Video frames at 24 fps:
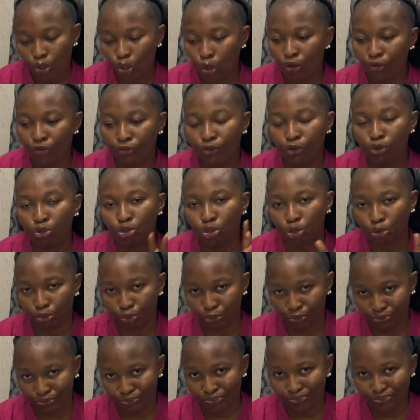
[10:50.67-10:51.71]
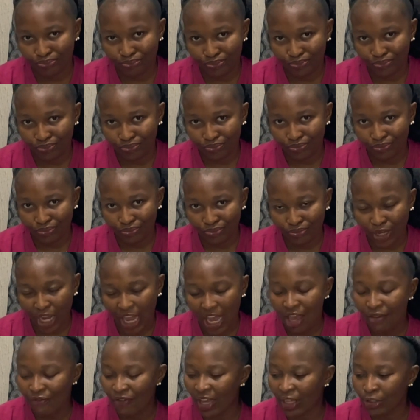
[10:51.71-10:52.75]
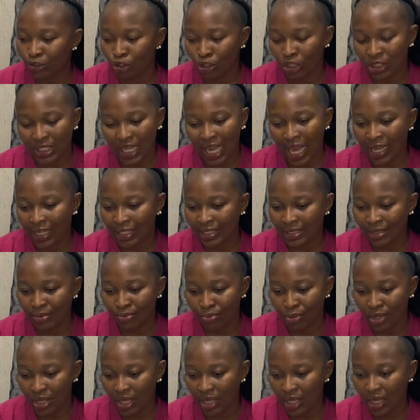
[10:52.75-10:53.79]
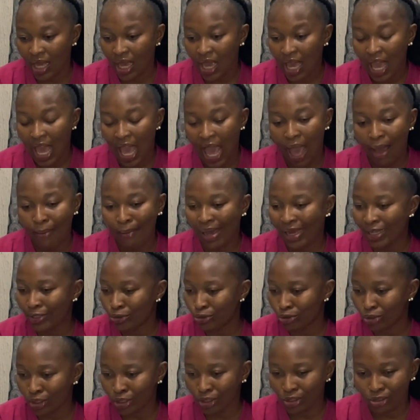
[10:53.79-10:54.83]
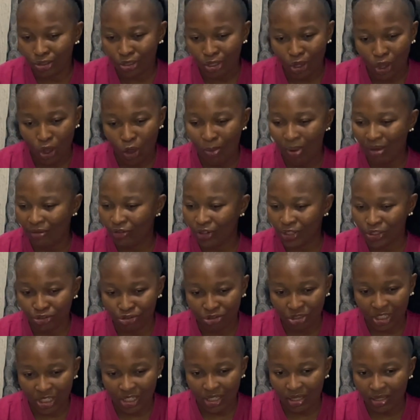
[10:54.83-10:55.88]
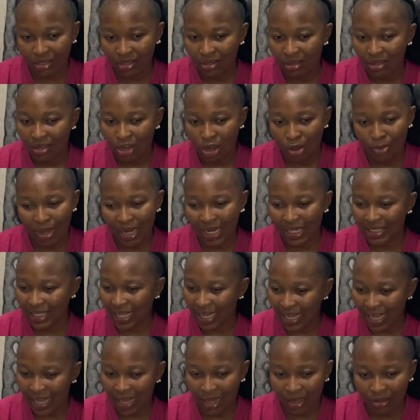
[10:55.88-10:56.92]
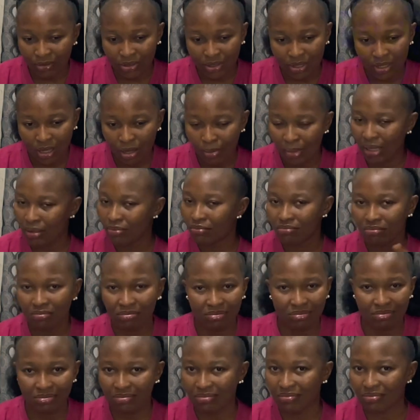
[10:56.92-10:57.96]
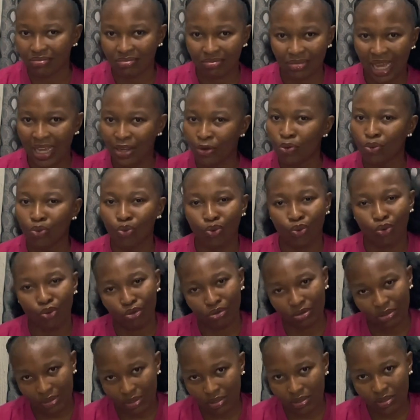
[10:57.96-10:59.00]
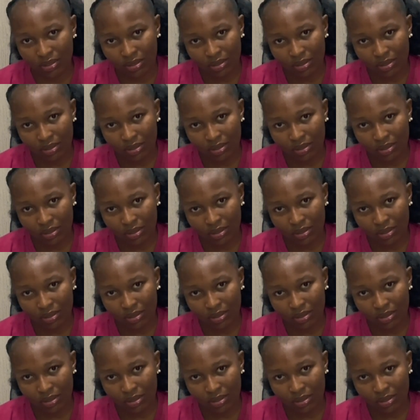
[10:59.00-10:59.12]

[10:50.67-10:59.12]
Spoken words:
Talk future. If you are just asking me, how am I doing? Come out for a drink. Come on, let's hang out. Come on. I don't want.